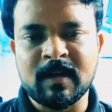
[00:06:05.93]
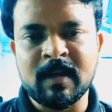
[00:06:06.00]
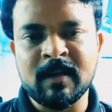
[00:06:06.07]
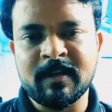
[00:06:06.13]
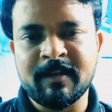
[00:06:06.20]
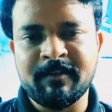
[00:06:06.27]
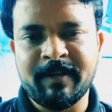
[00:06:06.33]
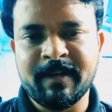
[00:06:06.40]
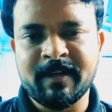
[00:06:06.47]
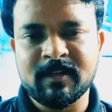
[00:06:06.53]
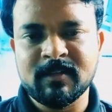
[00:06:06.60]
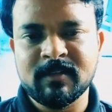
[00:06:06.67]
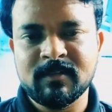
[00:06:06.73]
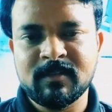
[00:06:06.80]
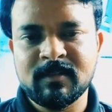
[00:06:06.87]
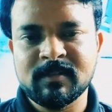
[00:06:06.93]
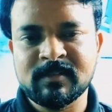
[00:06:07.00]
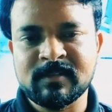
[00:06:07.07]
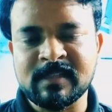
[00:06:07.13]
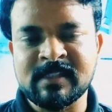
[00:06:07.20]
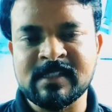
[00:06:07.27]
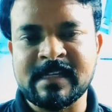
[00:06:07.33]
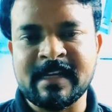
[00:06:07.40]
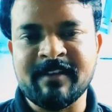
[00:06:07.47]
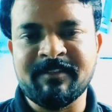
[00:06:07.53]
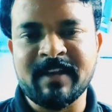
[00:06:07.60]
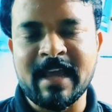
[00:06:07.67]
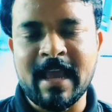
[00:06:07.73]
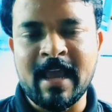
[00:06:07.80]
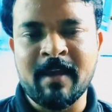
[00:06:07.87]
cultivate such kind
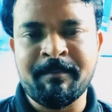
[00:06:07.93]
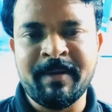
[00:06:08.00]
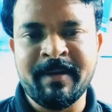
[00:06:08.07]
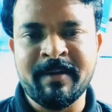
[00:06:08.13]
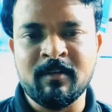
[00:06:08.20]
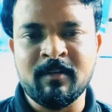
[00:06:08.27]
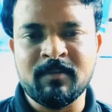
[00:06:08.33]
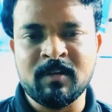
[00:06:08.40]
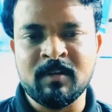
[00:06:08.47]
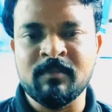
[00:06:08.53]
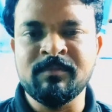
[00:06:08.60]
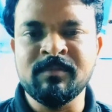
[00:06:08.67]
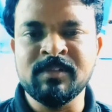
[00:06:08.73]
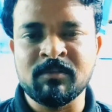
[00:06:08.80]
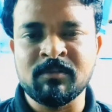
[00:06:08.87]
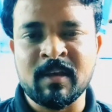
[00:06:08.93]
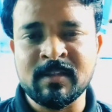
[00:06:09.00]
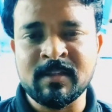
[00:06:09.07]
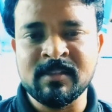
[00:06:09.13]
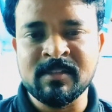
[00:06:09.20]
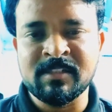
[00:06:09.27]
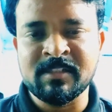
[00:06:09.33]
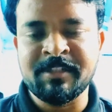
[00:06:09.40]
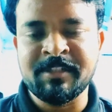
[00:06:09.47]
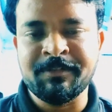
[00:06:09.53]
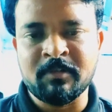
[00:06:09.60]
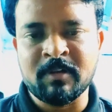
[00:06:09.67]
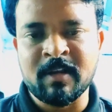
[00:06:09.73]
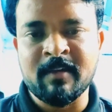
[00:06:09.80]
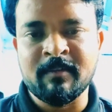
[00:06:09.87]
of habit of visualization in
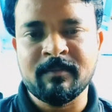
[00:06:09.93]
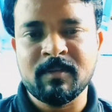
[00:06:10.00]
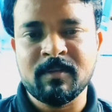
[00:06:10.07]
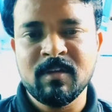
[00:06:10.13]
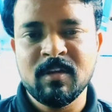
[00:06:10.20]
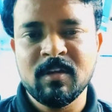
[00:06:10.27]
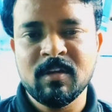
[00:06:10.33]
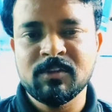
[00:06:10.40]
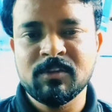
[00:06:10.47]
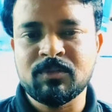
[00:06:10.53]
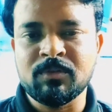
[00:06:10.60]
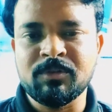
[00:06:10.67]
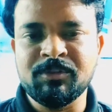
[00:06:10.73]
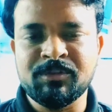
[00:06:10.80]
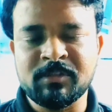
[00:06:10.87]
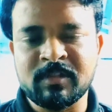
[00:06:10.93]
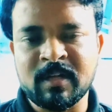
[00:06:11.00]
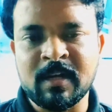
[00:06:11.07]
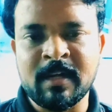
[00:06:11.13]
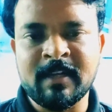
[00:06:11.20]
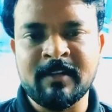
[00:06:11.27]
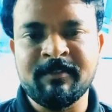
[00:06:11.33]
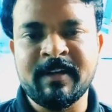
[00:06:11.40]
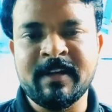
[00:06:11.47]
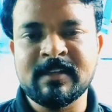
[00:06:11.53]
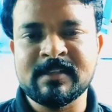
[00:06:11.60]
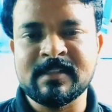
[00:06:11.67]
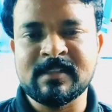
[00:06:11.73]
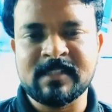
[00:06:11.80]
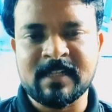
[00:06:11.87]
your life. So you should cultivate
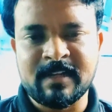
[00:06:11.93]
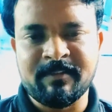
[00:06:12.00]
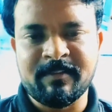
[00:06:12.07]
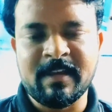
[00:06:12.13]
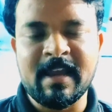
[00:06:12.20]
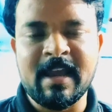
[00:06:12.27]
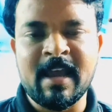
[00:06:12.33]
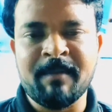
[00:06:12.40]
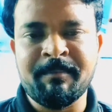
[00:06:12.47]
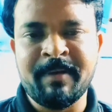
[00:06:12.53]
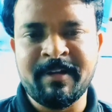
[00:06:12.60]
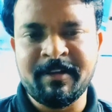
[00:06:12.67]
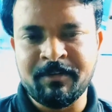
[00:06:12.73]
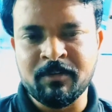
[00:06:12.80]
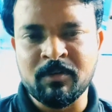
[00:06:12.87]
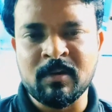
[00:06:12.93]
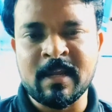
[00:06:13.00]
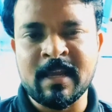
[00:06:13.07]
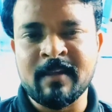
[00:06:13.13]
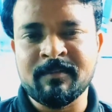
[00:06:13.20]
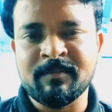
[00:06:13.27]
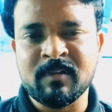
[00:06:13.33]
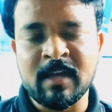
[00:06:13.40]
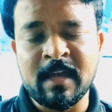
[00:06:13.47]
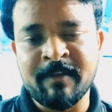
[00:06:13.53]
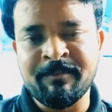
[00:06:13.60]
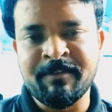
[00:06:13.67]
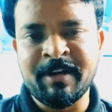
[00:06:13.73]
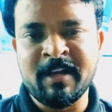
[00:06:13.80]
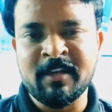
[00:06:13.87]
such kind of habit in your life
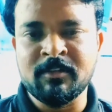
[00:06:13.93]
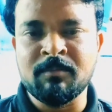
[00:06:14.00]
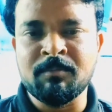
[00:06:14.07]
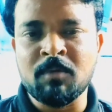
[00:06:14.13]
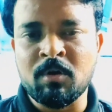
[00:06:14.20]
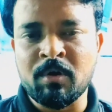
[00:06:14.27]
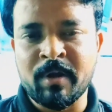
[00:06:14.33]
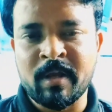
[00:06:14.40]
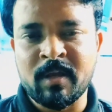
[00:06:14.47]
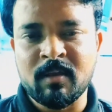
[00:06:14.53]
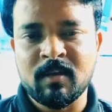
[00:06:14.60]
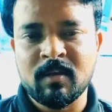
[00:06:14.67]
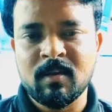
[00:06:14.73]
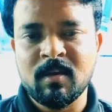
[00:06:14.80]
every day in the morning.